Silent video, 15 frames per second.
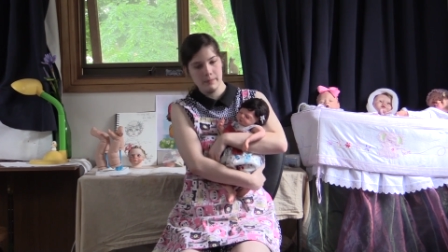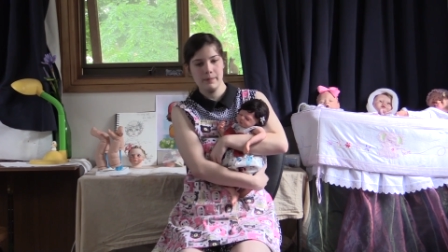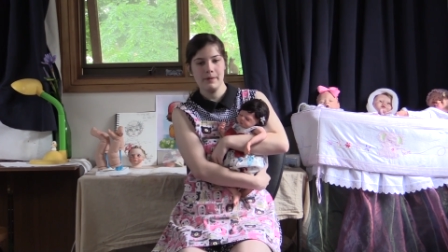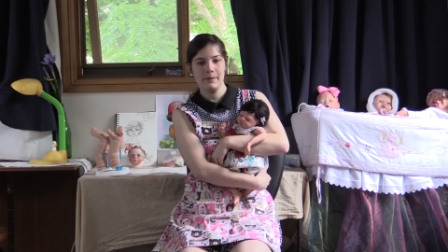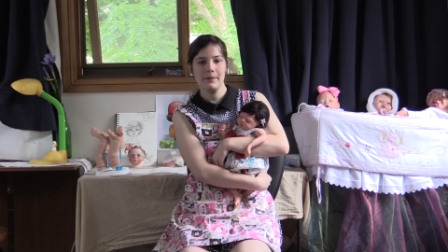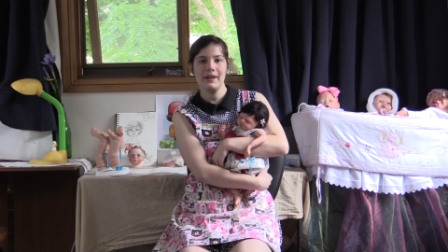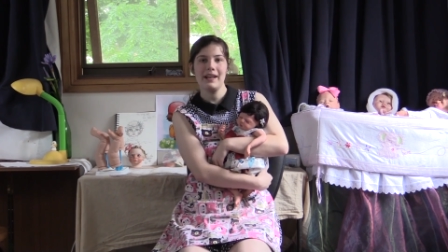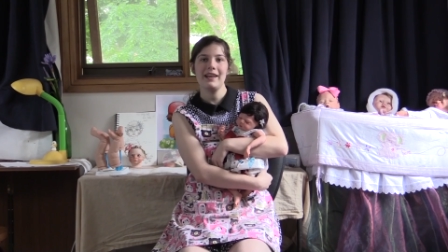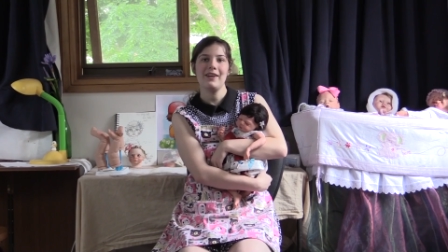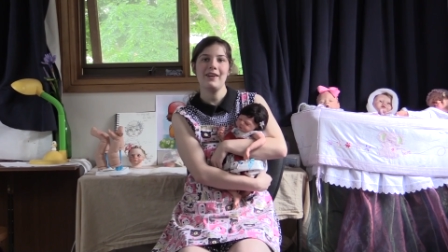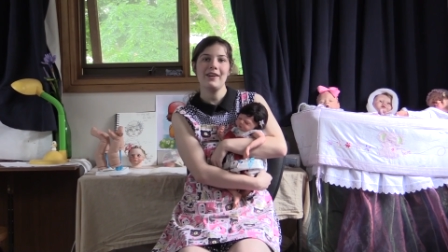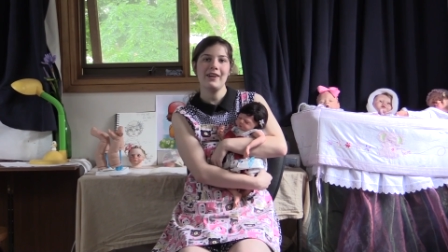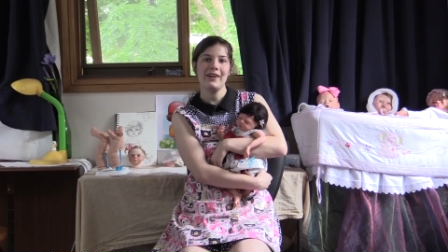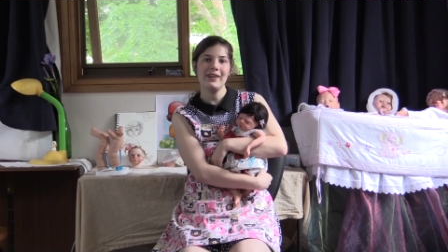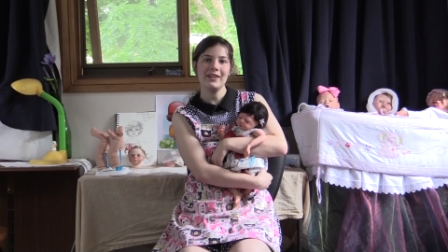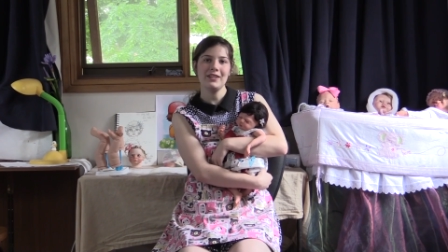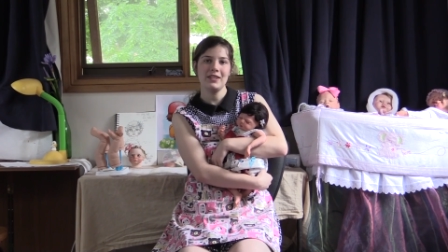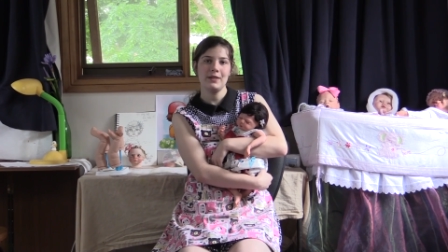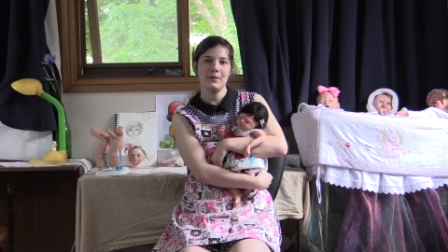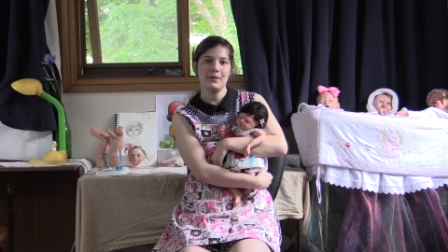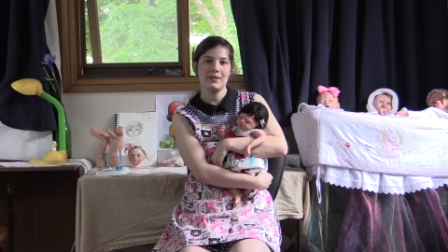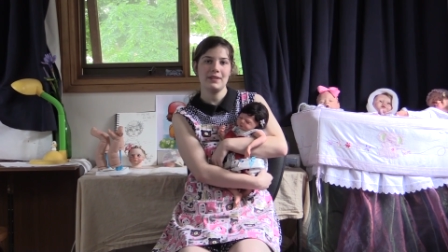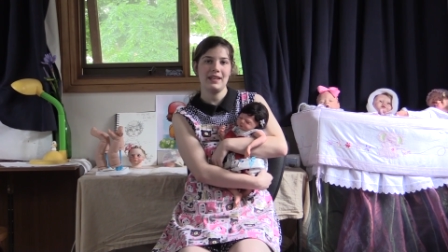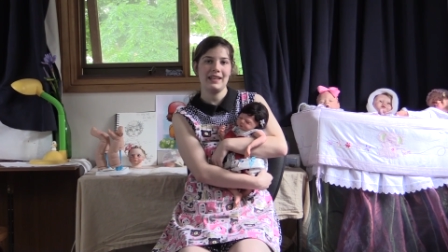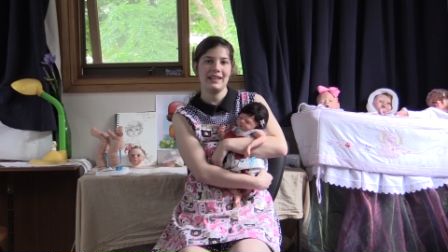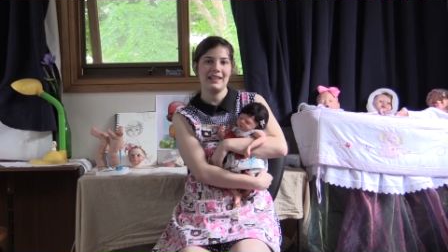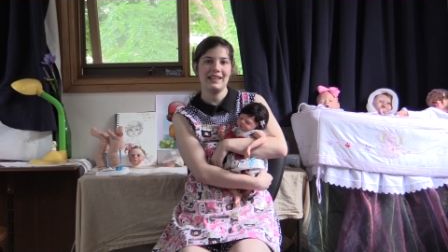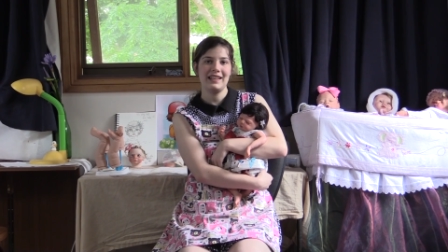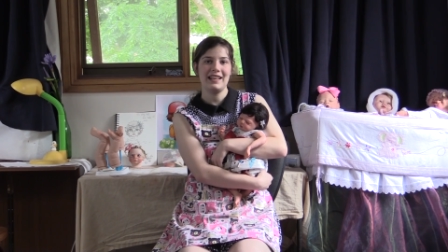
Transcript: but when I got her she was like